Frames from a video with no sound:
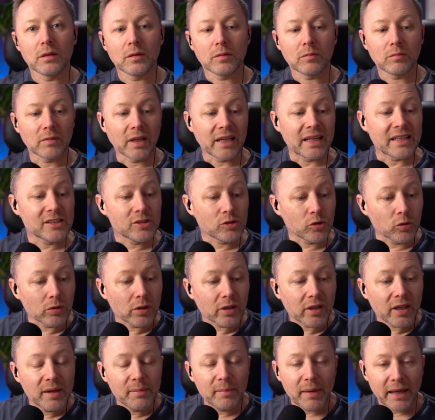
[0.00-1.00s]
let the story
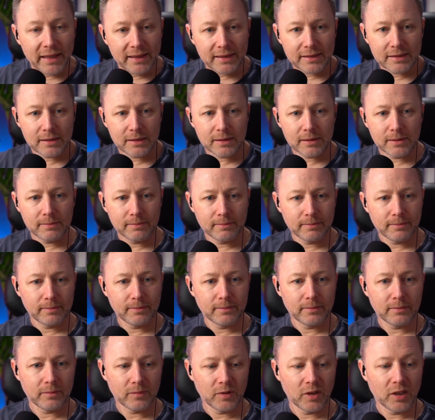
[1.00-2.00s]
commence.
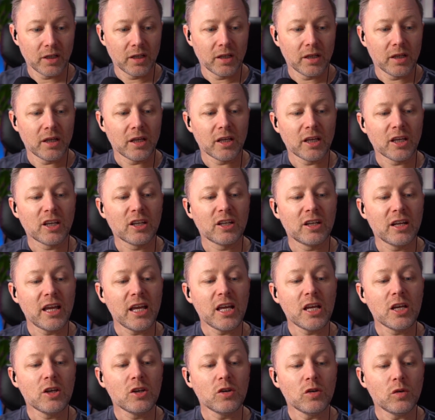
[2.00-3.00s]

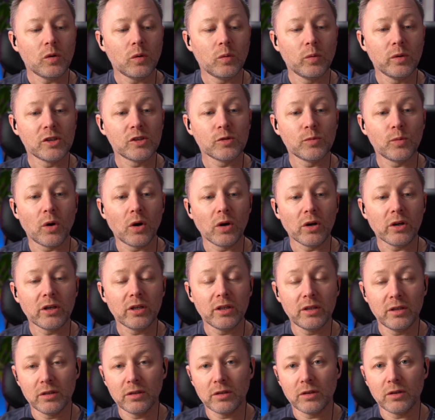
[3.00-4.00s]
Craig was
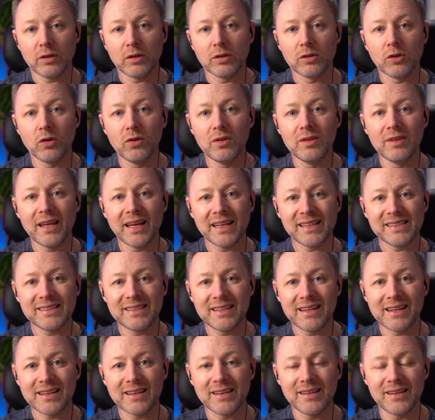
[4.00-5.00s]
walking down next to
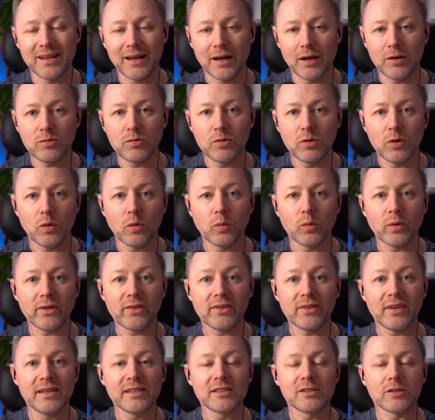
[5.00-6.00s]
the canal
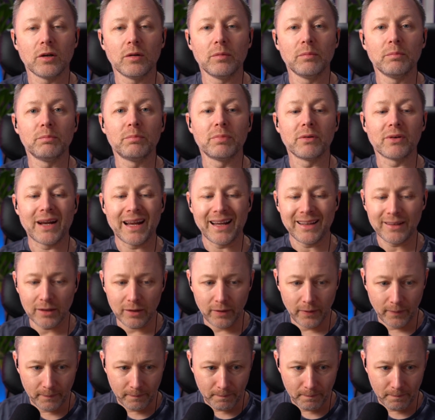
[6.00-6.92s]
with his umbrella